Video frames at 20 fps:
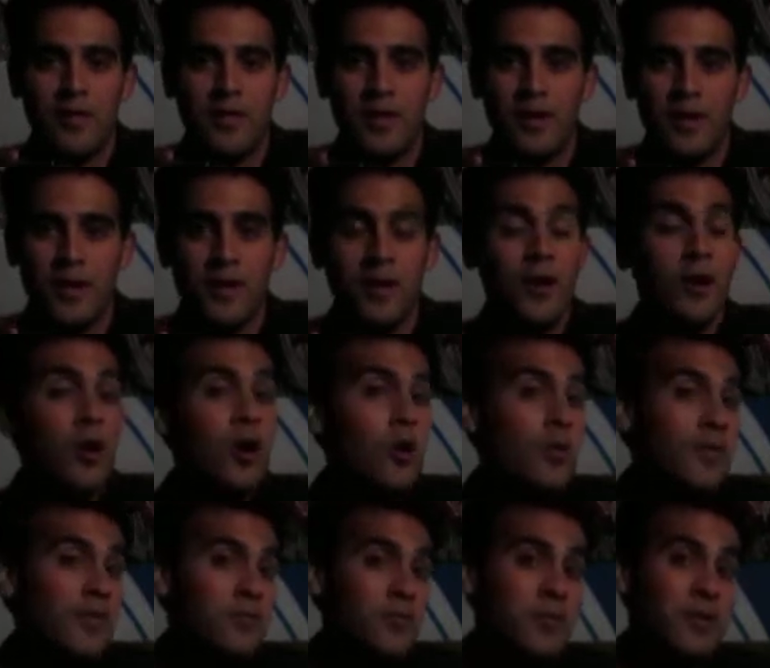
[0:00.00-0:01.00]
there. Hope
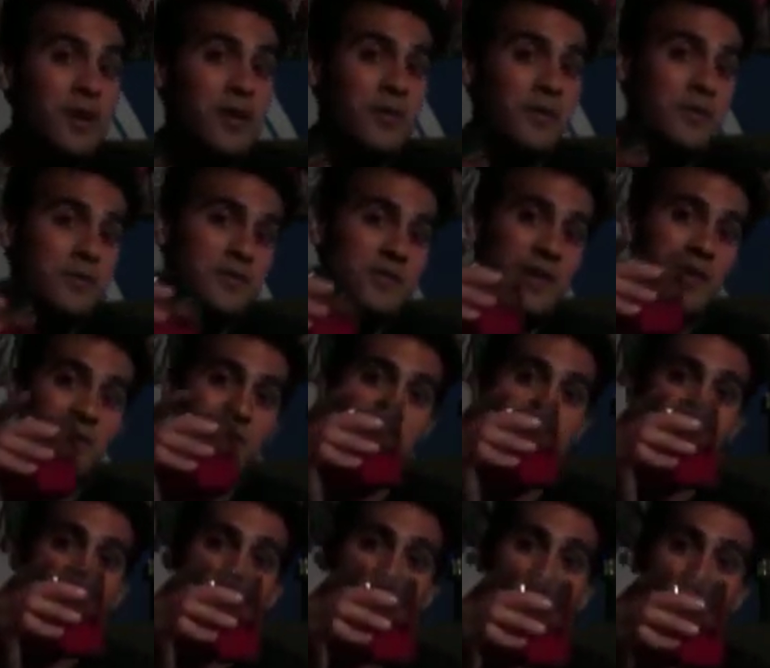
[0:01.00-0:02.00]
everyone out there is having a
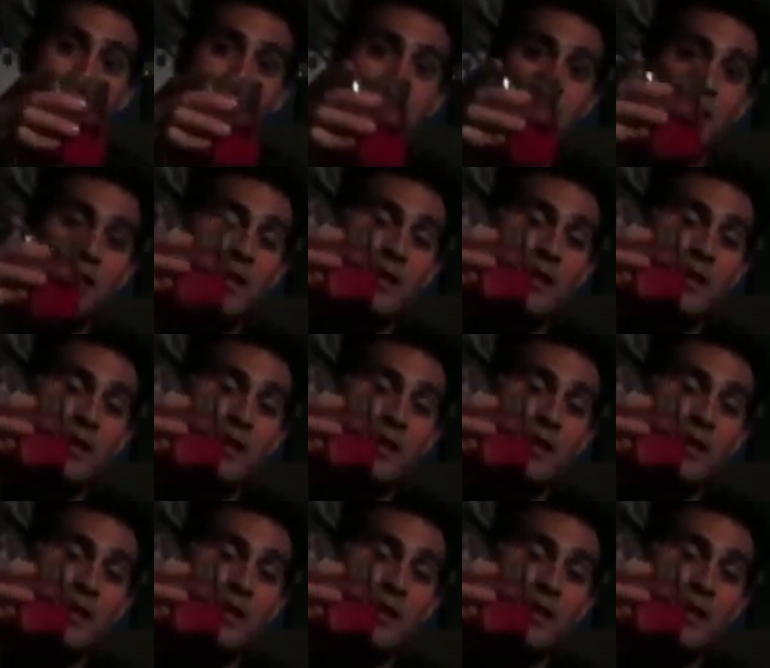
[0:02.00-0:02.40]
good night.